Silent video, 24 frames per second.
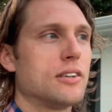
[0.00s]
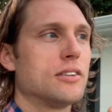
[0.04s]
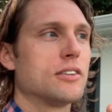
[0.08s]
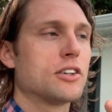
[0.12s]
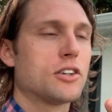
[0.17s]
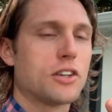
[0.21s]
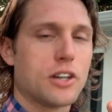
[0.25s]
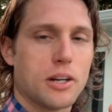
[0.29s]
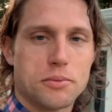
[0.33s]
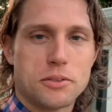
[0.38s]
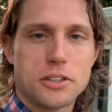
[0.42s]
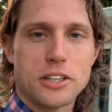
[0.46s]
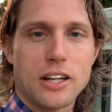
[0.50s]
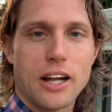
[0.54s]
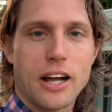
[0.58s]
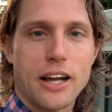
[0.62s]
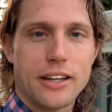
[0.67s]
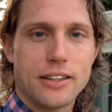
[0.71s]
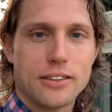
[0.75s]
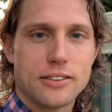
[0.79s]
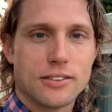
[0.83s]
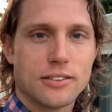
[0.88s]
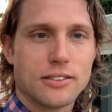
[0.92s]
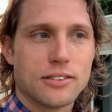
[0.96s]
kryptonite.
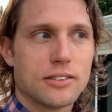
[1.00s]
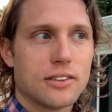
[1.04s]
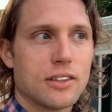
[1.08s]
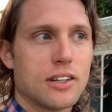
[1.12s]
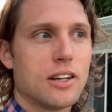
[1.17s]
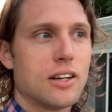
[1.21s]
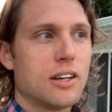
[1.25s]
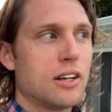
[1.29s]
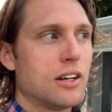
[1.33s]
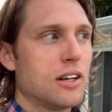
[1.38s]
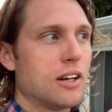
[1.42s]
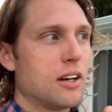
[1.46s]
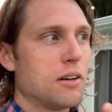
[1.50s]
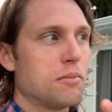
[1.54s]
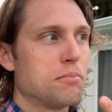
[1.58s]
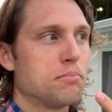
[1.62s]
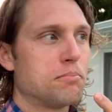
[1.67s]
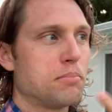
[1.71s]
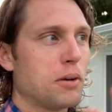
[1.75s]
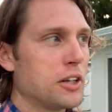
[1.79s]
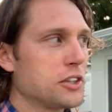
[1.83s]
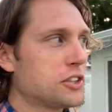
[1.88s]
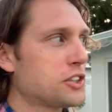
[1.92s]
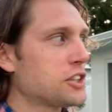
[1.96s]

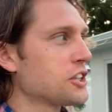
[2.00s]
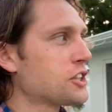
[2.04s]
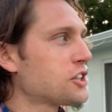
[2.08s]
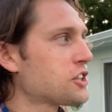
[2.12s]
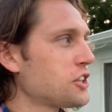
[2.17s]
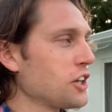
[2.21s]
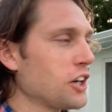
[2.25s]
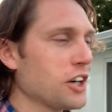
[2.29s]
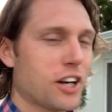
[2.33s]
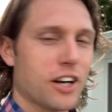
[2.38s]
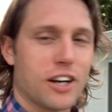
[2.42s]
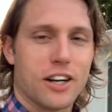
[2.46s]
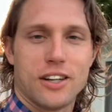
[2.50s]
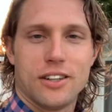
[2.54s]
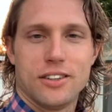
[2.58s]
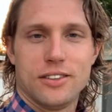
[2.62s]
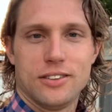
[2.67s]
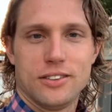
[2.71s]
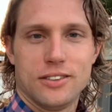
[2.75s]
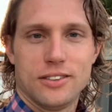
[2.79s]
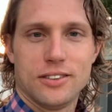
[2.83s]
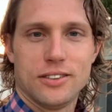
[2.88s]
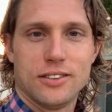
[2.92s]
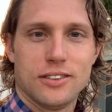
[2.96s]
Bunch of sugar
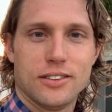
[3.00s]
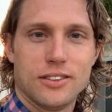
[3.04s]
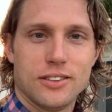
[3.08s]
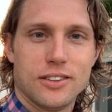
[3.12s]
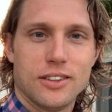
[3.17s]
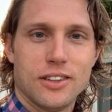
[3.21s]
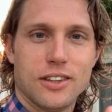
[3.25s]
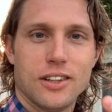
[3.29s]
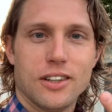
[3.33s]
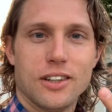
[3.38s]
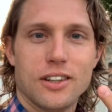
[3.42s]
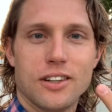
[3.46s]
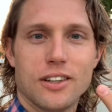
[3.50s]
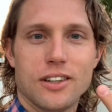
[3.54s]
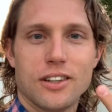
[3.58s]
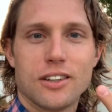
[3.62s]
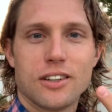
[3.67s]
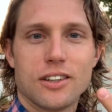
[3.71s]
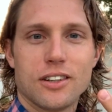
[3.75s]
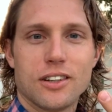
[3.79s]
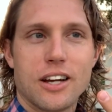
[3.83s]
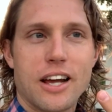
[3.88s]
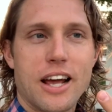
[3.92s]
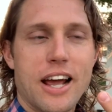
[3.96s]

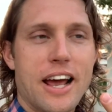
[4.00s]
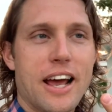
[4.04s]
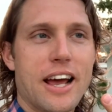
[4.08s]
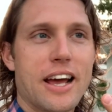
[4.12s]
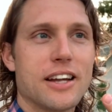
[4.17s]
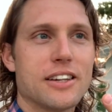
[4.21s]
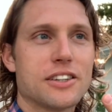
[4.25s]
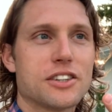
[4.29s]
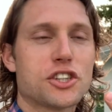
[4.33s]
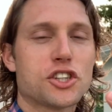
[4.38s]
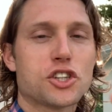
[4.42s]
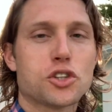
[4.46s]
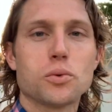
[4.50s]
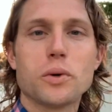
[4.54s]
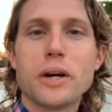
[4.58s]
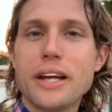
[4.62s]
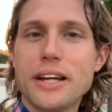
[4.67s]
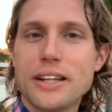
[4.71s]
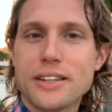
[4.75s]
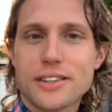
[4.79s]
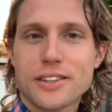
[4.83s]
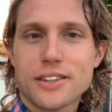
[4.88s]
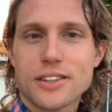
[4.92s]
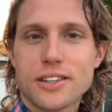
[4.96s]
and
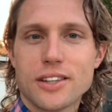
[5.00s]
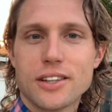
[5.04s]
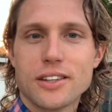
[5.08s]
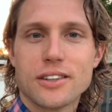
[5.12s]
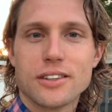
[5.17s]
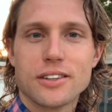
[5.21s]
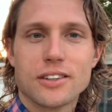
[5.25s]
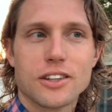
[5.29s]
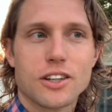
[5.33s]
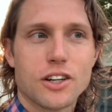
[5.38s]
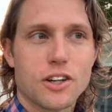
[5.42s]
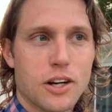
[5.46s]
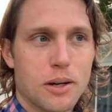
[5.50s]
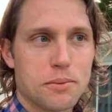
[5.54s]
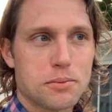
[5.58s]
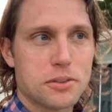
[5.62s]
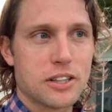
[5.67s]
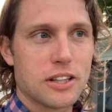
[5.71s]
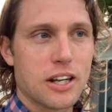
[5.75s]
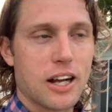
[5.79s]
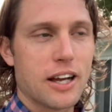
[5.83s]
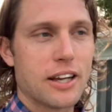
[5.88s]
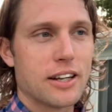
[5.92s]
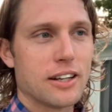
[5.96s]
sweets,
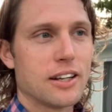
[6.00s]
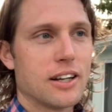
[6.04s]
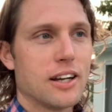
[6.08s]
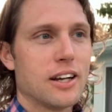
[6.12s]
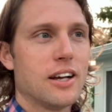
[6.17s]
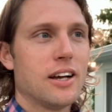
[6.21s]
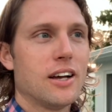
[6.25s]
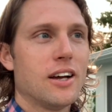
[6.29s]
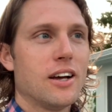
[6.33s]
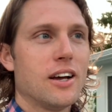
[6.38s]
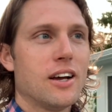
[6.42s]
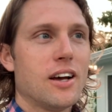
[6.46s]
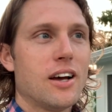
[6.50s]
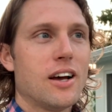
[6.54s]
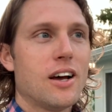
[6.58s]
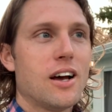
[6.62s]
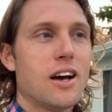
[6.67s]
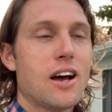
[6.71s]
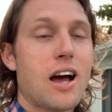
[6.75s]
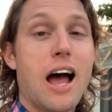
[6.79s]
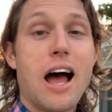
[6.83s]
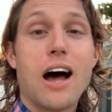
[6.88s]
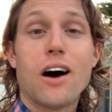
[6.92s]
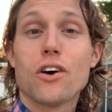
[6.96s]
kryptonite.
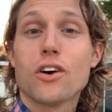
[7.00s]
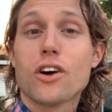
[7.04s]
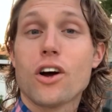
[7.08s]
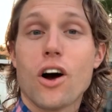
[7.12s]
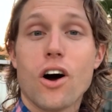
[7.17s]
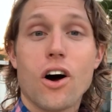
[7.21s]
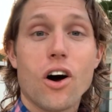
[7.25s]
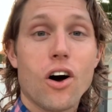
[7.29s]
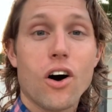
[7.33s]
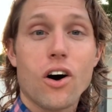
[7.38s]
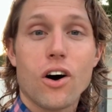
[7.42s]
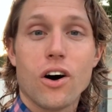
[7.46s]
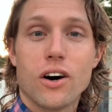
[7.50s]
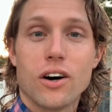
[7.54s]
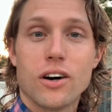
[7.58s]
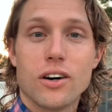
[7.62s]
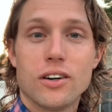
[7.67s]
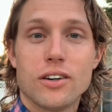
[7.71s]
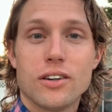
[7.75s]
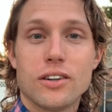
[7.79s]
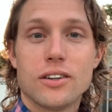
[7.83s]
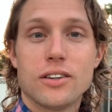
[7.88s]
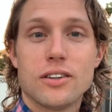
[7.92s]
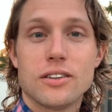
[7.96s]
Alcohol,
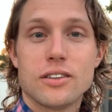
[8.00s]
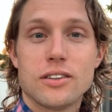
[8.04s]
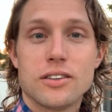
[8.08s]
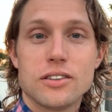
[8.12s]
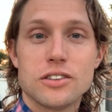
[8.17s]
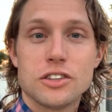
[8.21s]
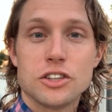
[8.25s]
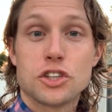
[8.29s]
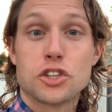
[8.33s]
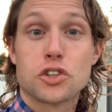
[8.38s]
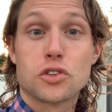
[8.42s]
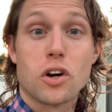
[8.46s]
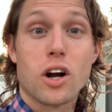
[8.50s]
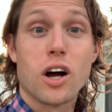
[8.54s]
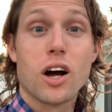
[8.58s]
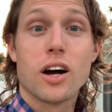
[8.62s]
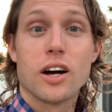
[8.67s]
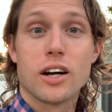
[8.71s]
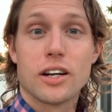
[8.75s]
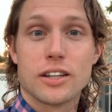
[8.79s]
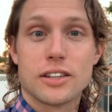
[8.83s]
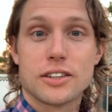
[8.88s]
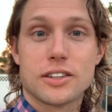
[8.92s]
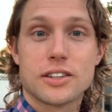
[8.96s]

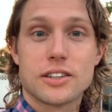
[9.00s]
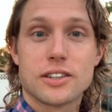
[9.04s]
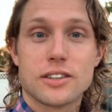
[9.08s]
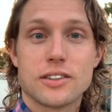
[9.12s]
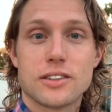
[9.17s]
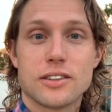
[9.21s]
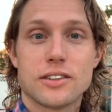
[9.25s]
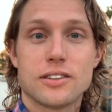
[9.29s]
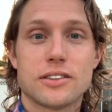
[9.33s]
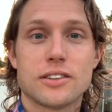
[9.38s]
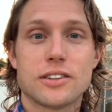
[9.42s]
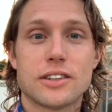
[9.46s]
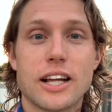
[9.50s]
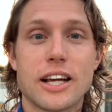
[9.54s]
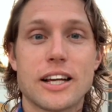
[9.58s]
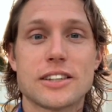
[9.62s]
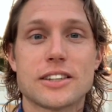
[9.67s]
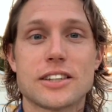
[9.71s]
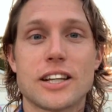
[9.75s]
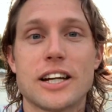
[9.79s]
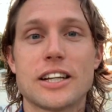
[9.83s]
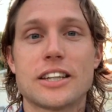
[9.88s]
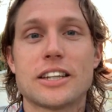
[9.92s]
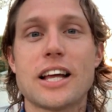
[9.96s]
drugs, things
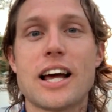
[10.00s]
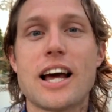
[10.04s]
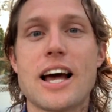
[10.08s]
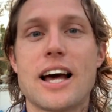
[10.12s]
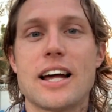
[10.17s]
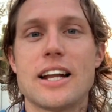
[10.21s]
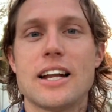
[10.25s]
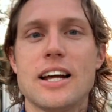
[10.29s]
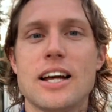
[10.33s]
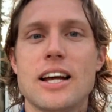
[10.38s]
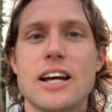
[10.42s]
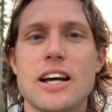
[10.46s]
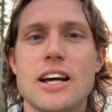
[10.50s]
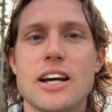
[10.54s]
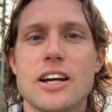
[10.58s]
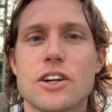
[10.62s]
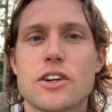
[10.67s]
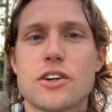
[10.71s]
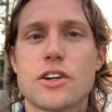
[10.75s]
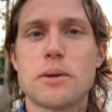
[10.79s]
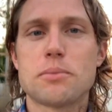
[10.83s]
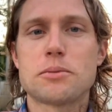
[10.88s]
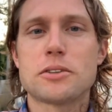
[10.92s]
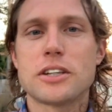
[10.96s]
like that,
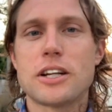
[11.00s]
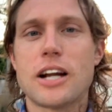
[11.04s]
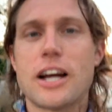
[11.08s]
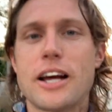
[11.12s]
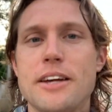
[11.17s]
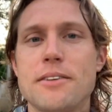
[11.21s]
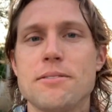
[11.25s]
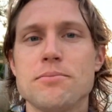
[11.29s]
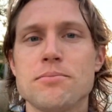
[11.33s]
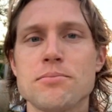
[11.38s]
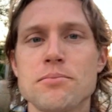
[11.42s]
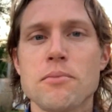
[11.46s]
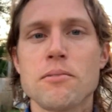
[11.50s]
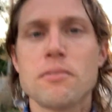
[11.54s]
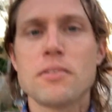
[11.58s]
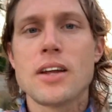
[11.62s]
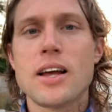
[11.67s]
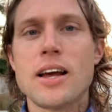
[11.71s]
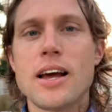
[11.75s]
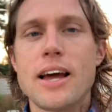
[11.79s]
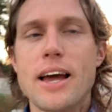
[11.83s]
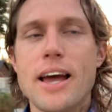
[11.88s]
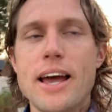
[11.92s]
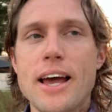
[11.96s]
kryptonite.
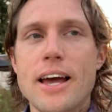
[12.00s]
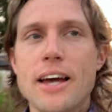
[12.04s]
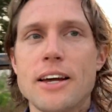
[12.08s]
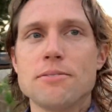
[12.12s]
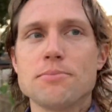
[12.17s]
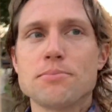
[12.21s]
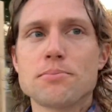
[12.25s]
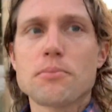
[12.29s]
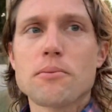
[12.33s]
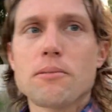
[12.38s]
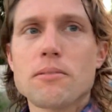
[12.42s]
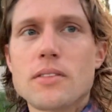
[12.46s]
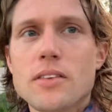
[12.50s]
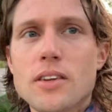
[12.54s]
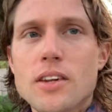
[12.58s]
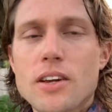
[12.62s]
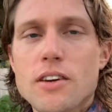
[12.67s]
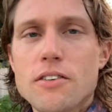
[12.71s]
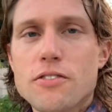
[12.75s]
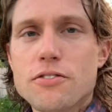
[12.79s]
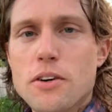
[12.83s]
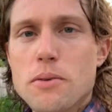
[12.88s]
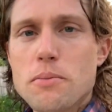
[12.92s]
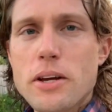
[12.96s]
And
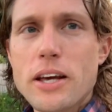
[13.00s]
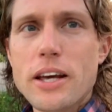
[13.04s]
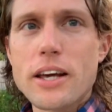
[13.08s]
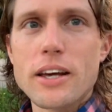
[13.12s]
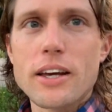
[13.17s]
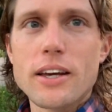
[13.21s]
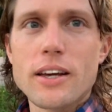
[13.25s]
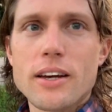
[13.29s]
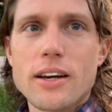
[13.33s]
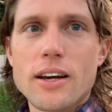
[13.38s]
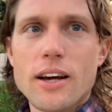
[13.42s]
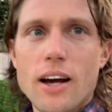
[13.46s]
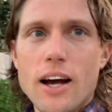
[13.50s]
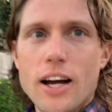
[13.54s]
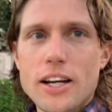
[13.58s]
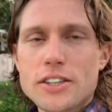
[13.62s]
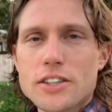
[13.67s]
for me, I